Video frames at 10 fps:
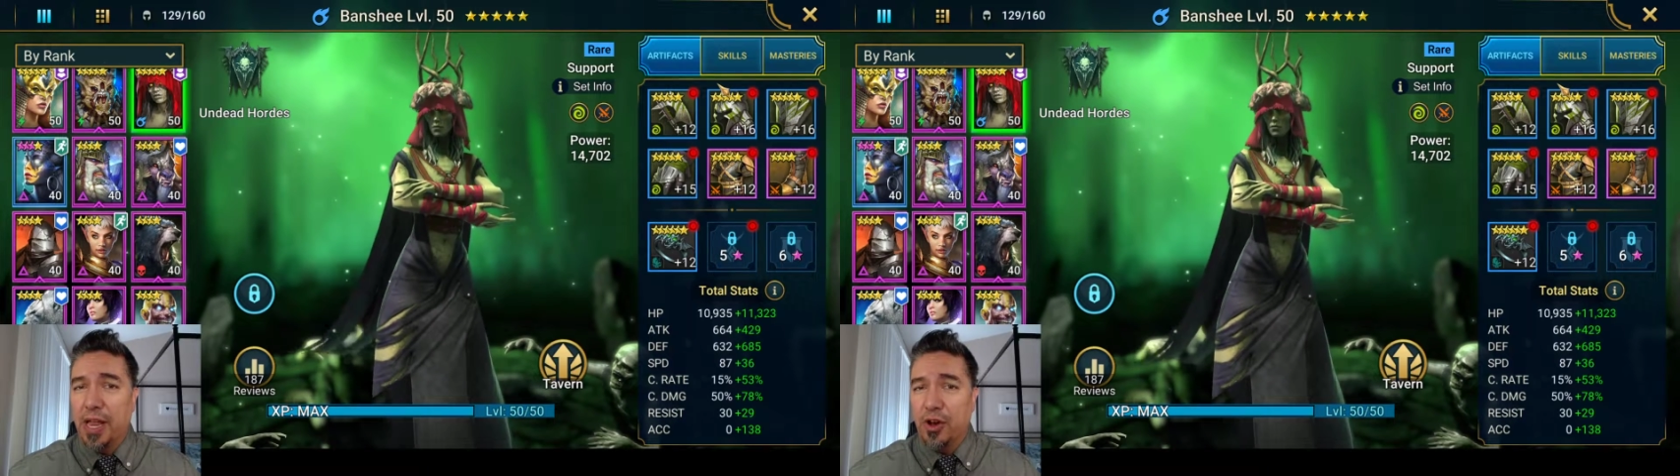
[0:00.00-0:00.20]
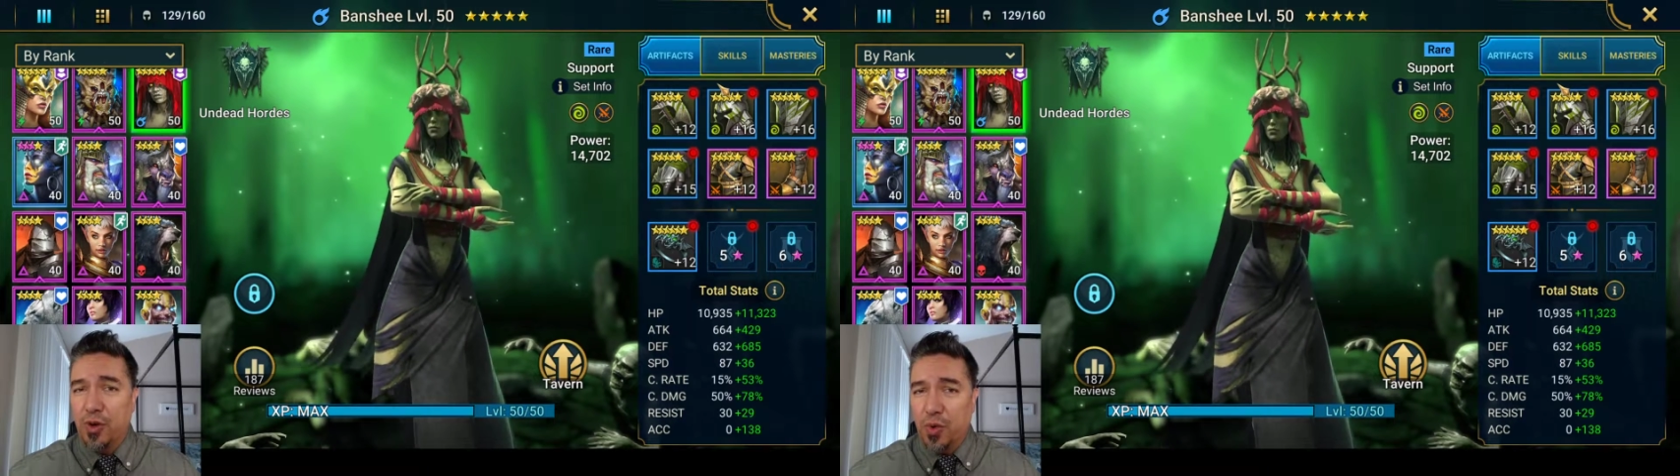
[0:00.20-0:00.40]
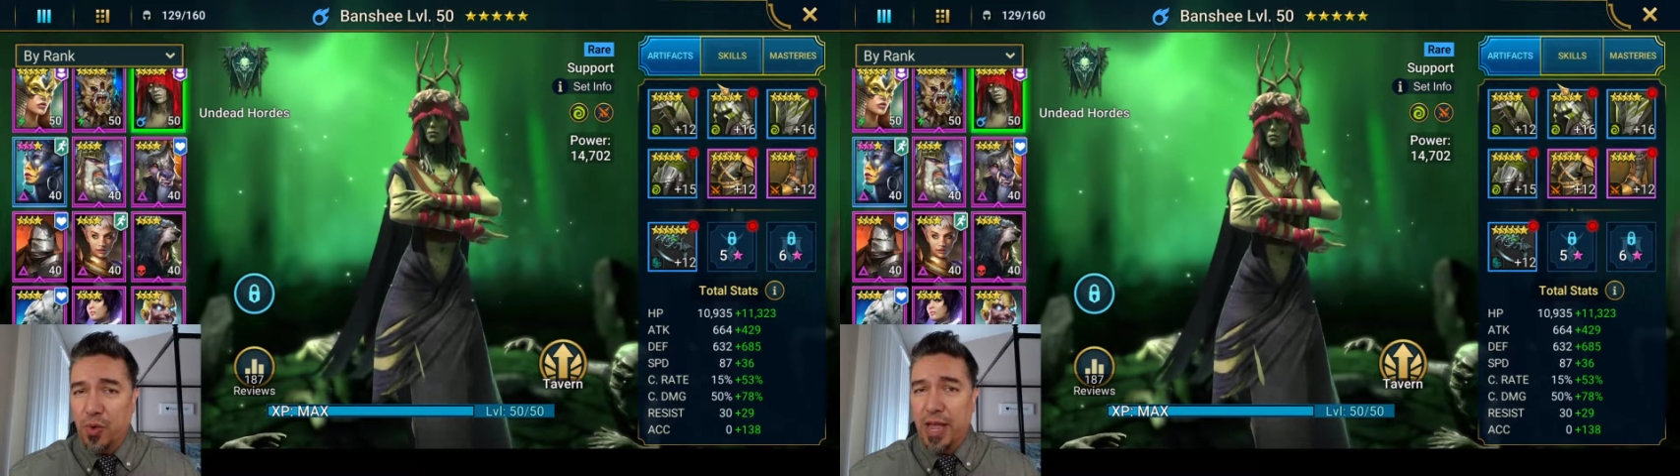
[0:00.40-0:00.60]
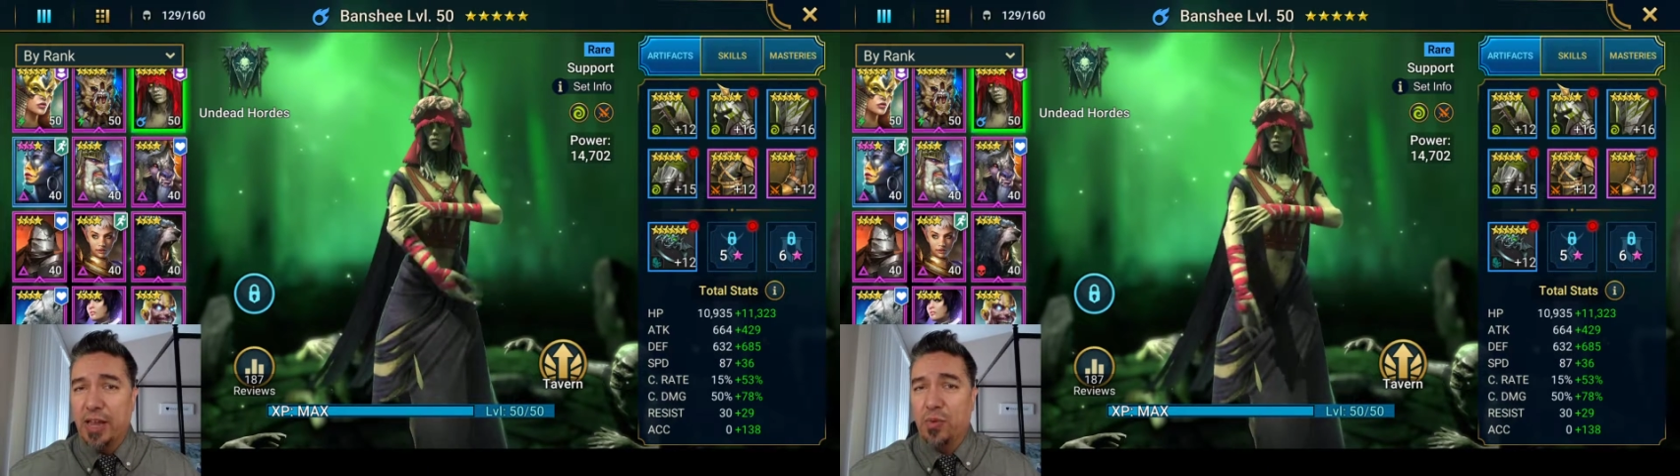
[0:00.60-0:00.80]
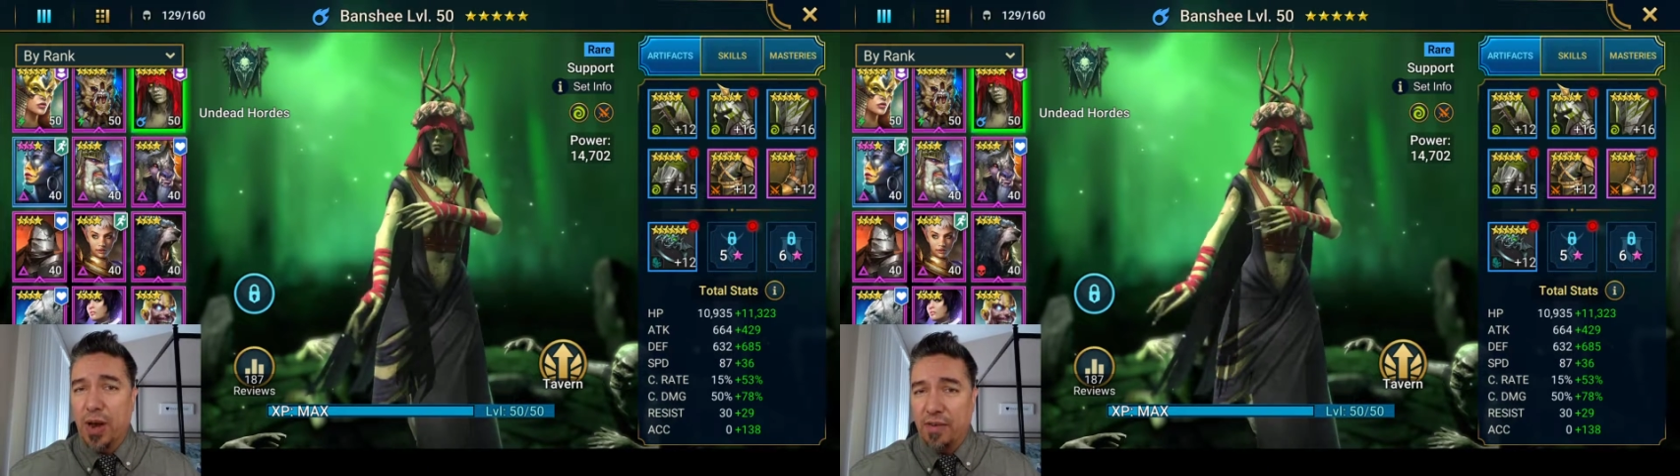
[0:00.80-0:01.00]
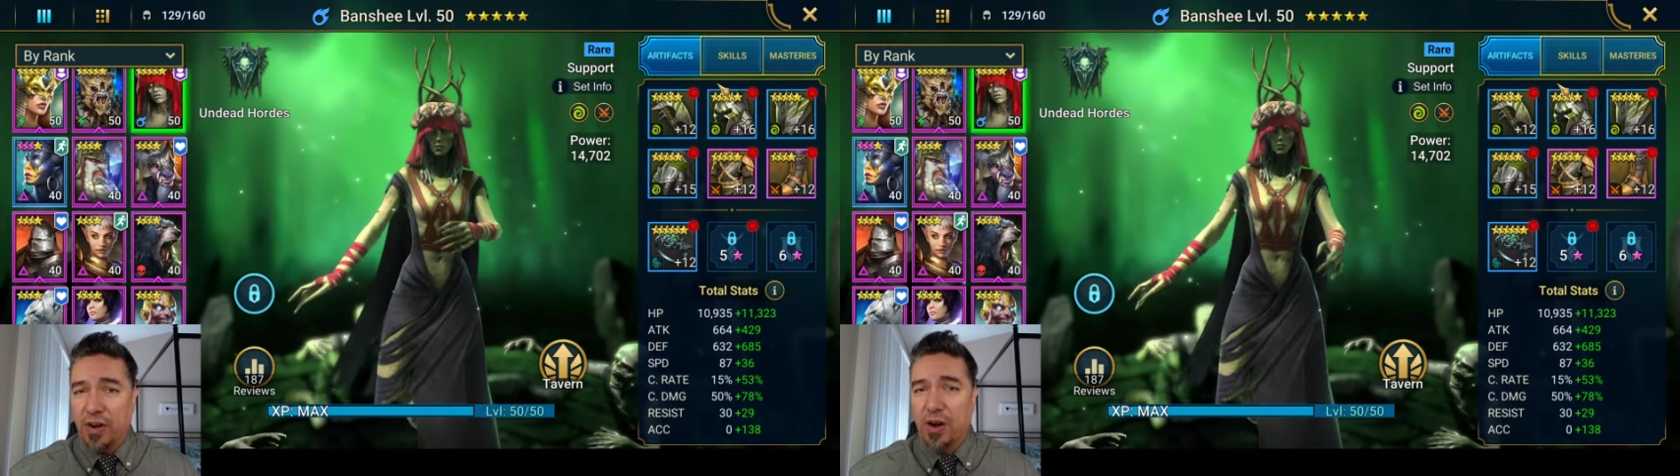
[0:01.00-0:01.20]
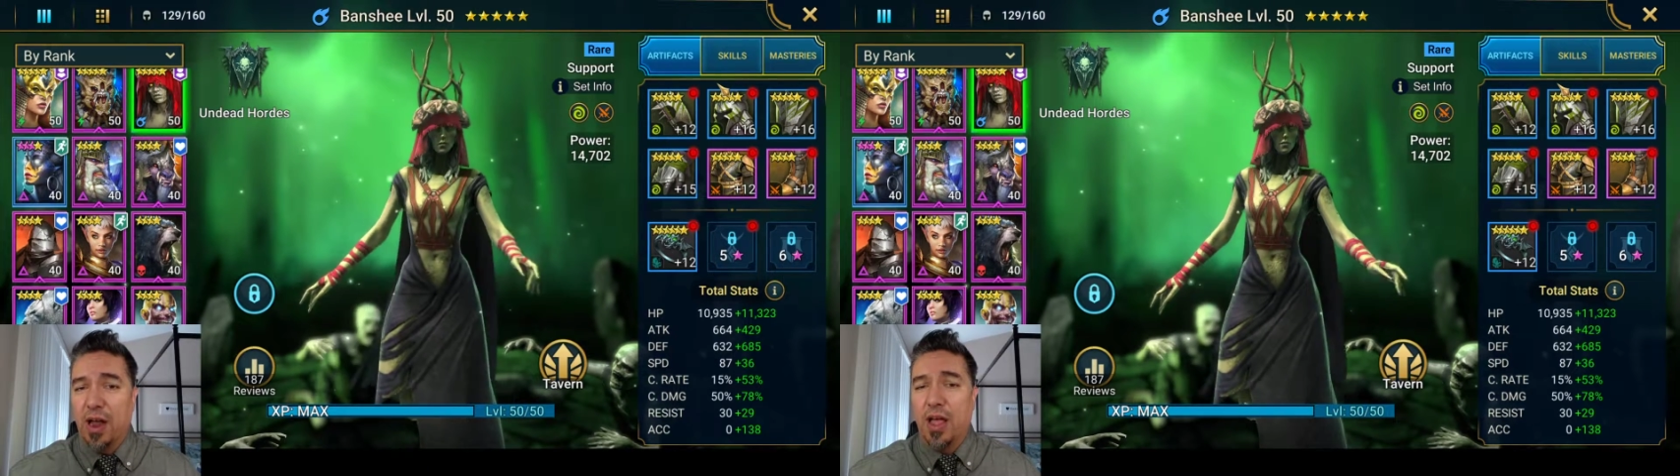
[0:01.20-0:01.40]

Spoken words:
you're new to raid, whatever.